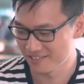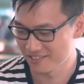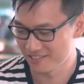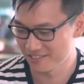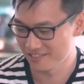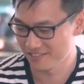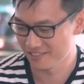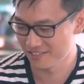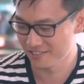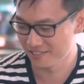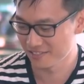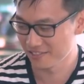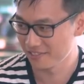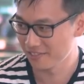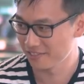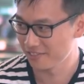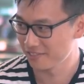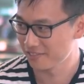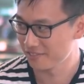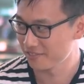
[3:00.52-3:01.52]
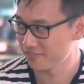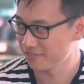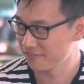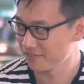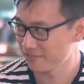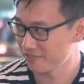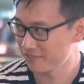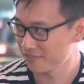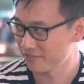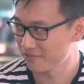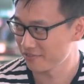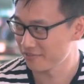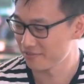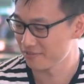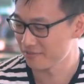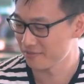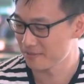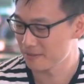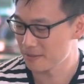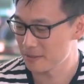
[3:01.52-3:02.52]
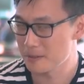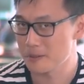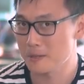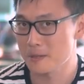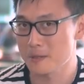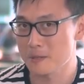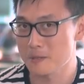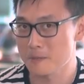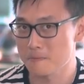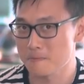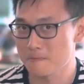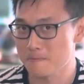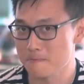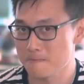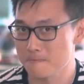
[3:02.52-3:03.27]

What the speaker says: (silent)